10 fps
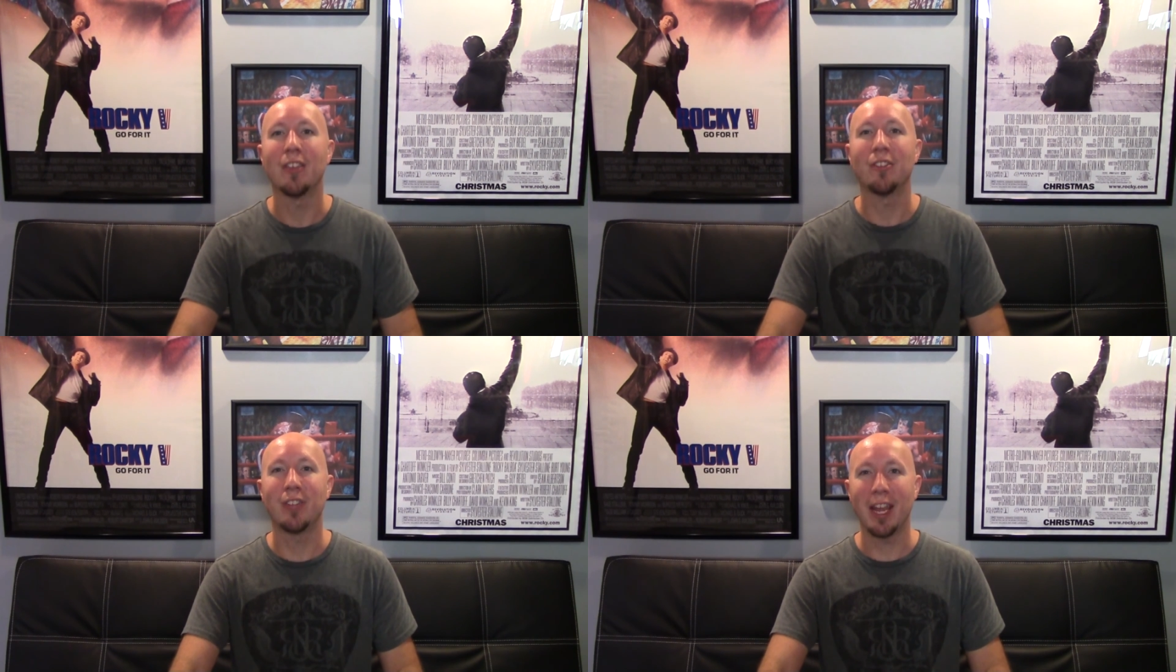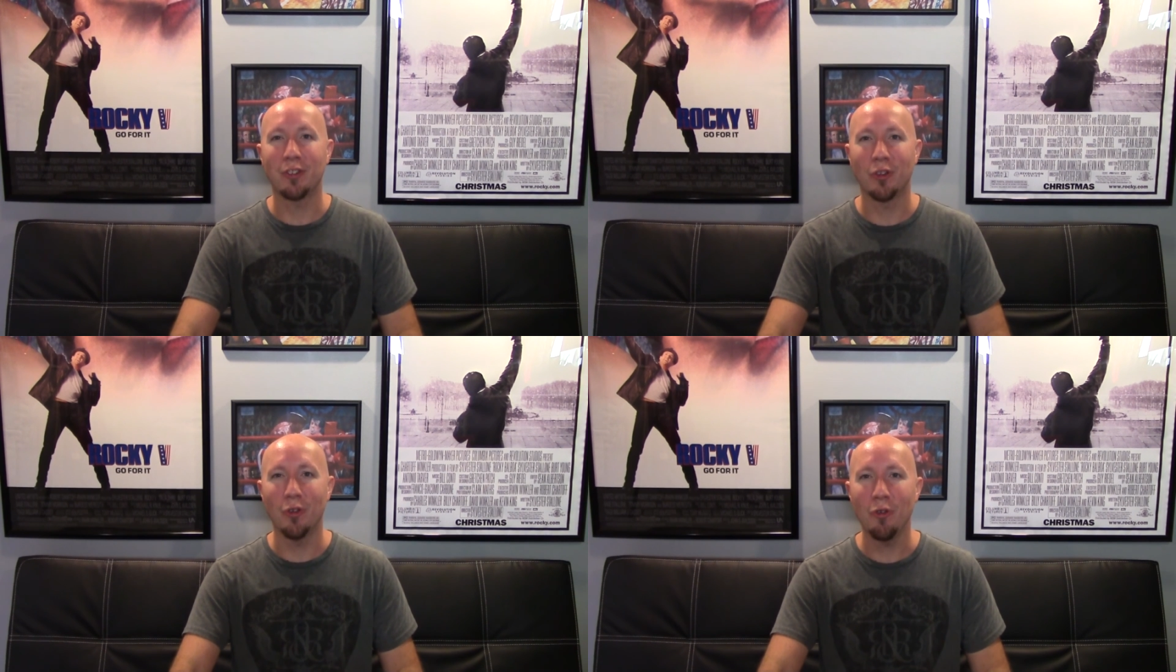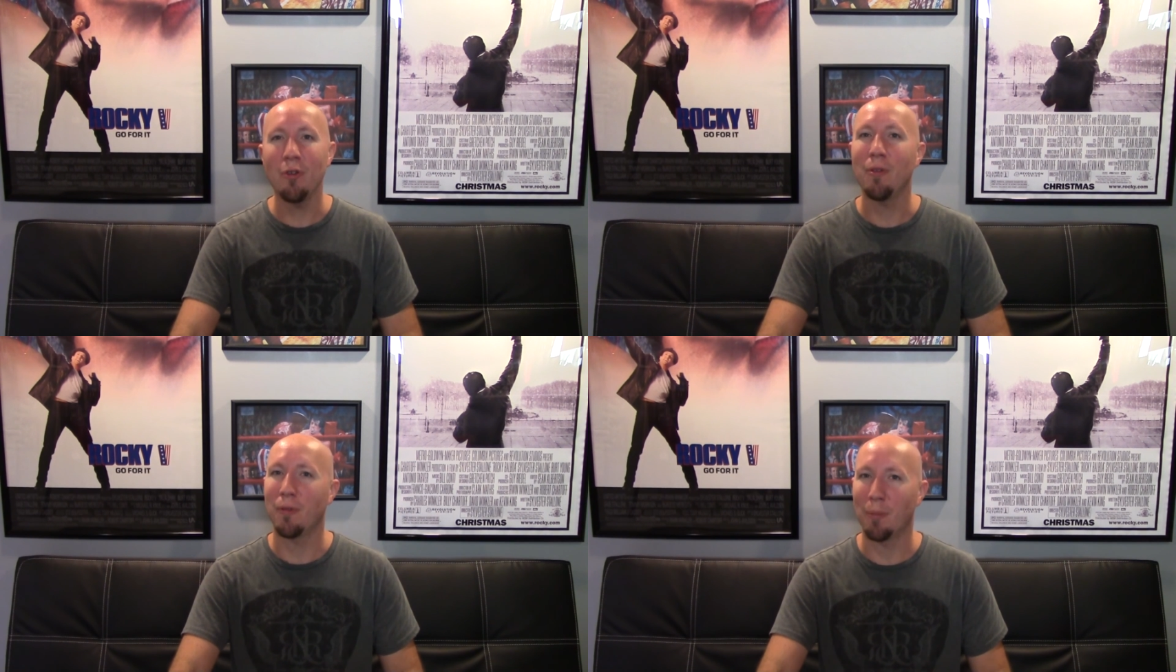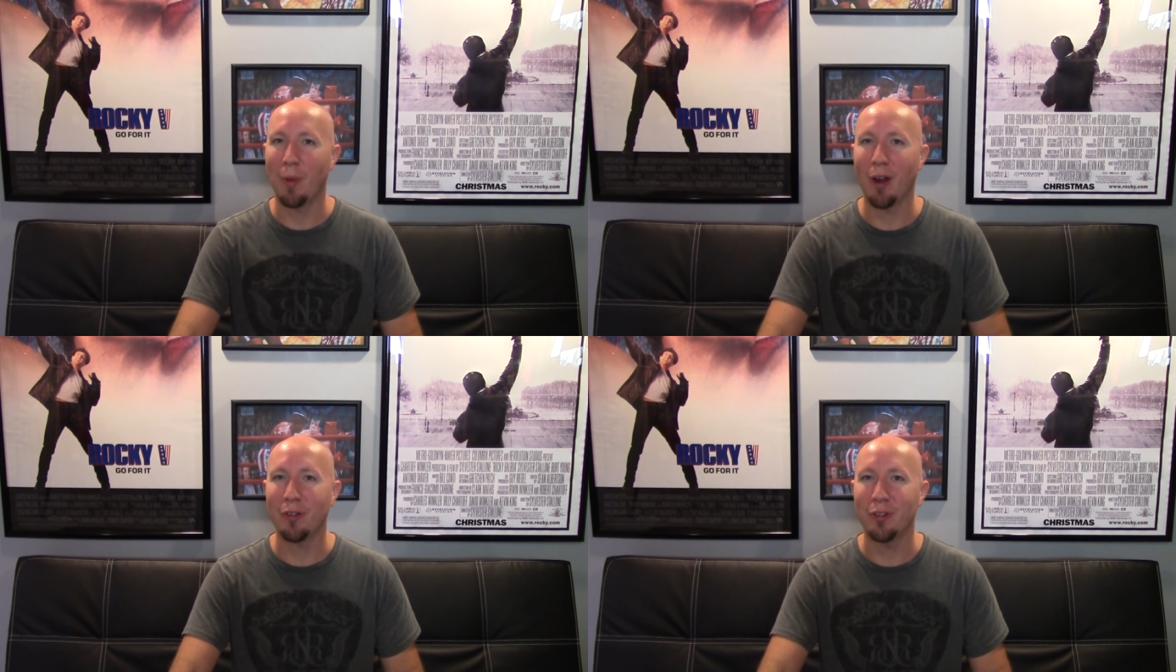Stay tuned for
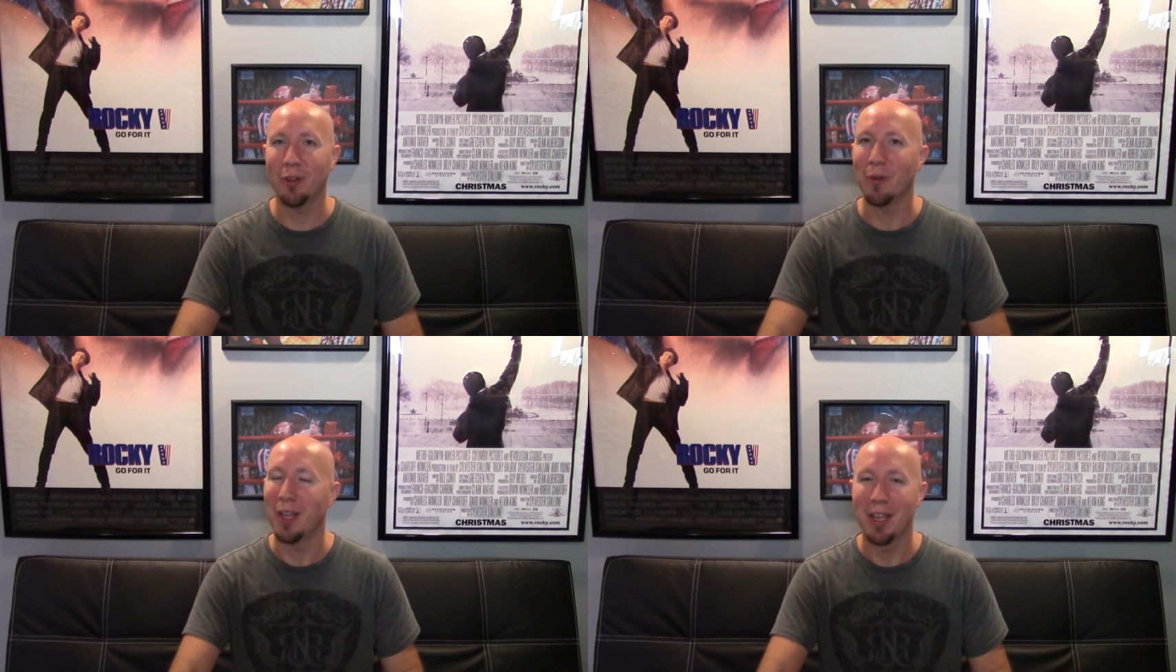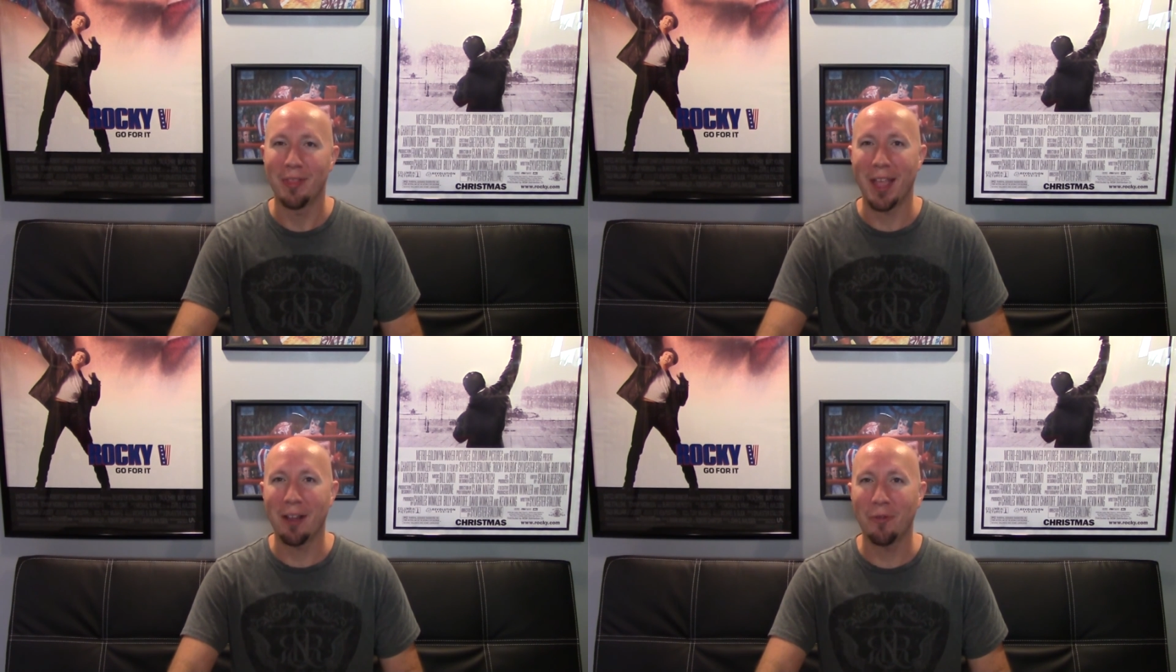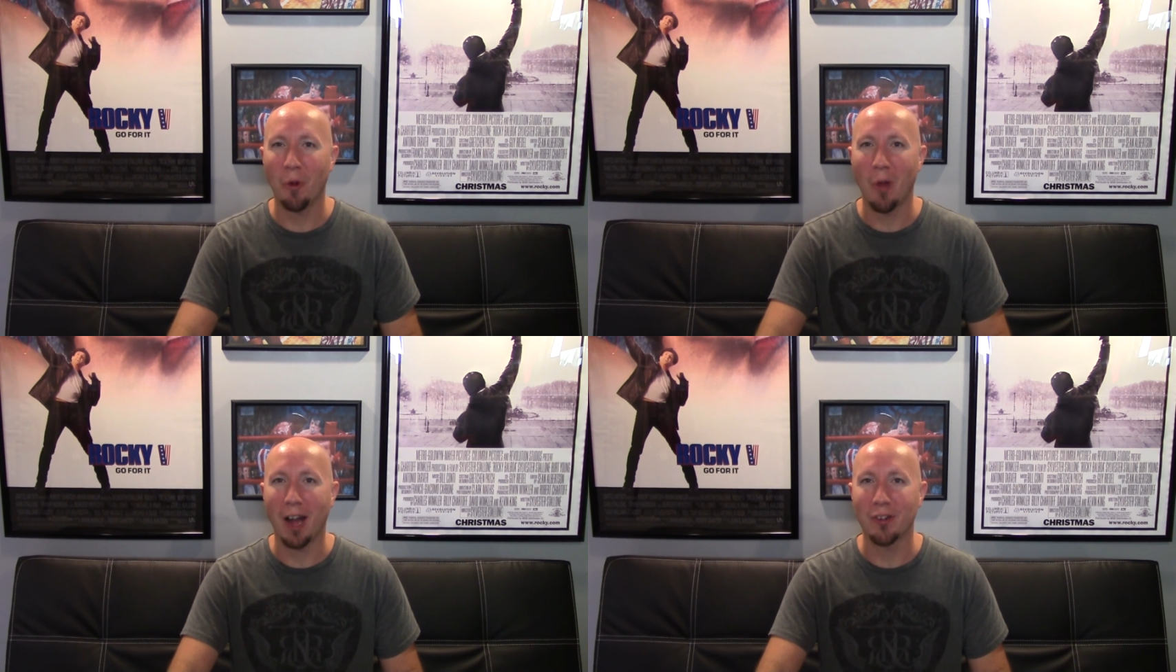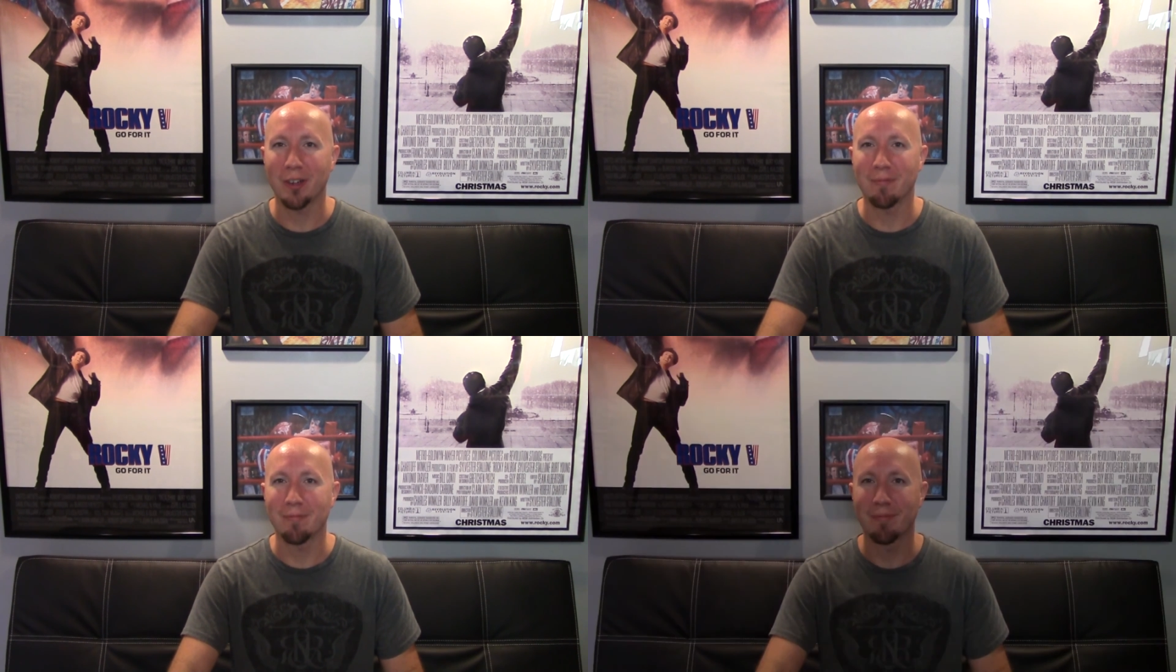part 2. Thanks for watching.